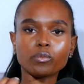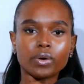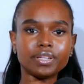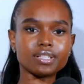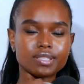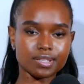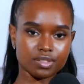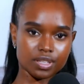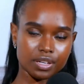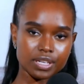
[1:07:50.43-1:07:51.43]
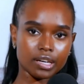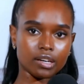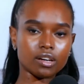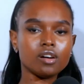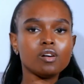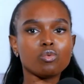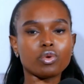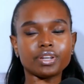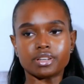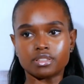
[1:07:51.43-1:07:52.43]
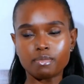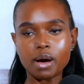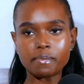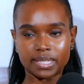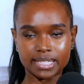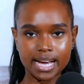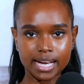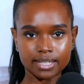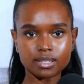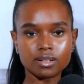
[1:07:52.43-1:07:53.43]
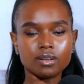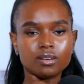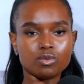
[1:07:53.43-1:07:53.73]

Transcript: what does the setting, what does mom and dad,